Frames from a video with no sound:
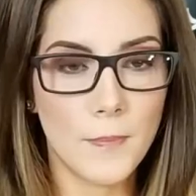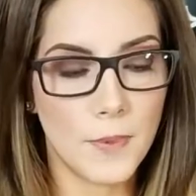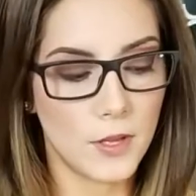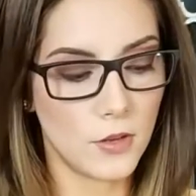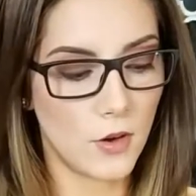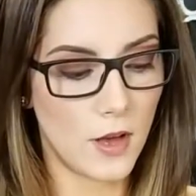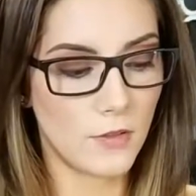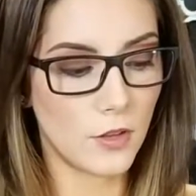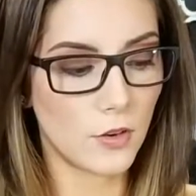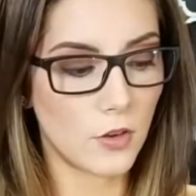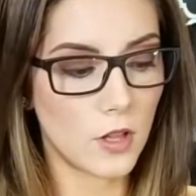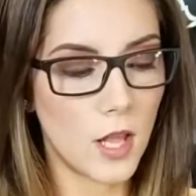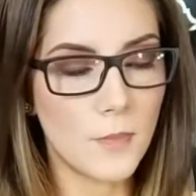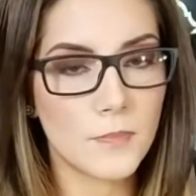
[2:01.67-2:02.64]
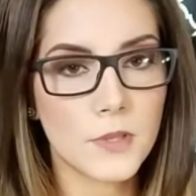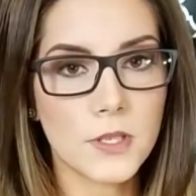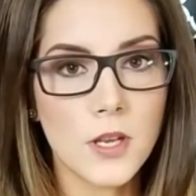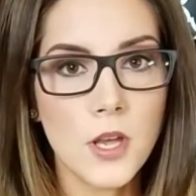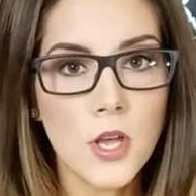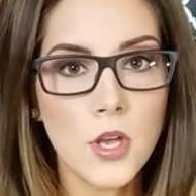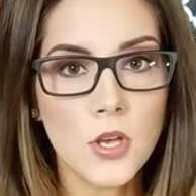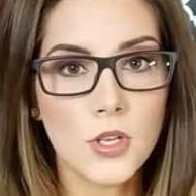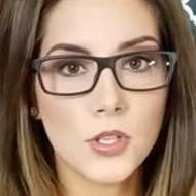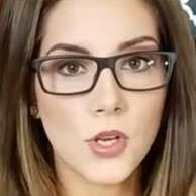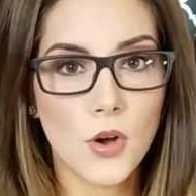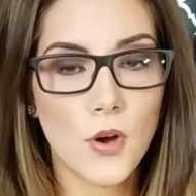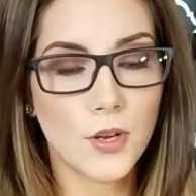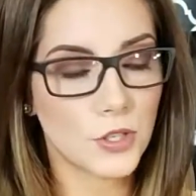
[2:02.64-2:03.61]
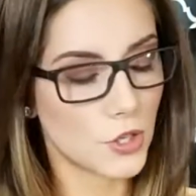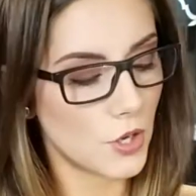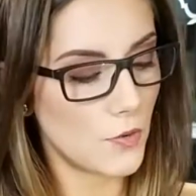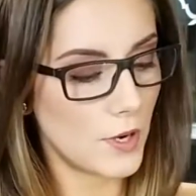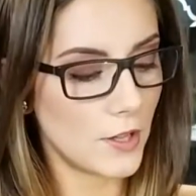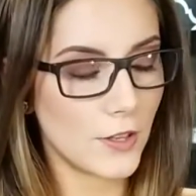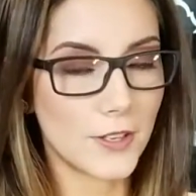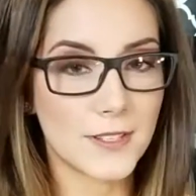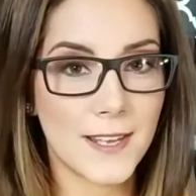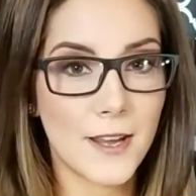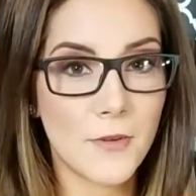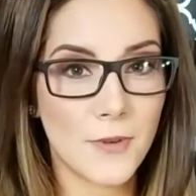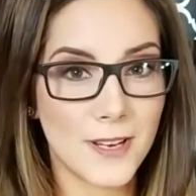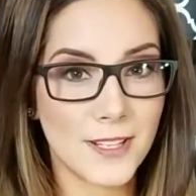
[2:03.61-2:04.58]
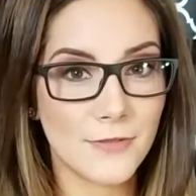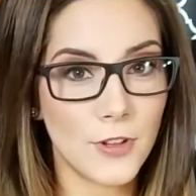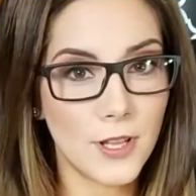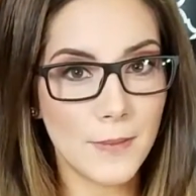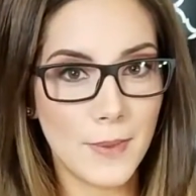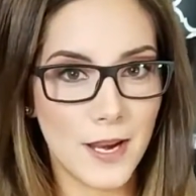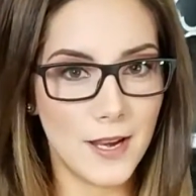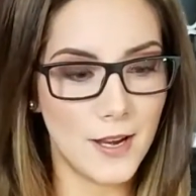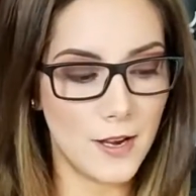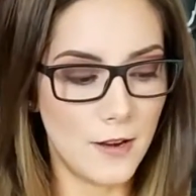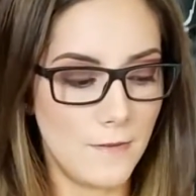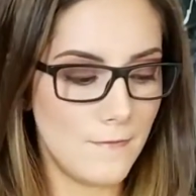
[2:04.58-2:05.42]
and you'll have little clumps. So I'll show you what it looks like when it's fully blended.